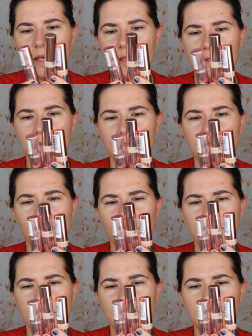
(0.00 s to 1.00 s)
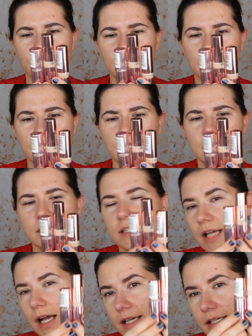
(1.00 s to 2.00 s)
I the only difference is the
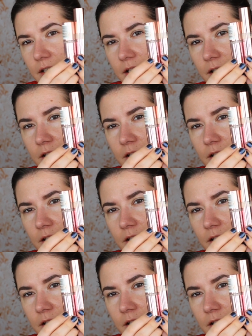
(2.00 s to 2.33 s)
size.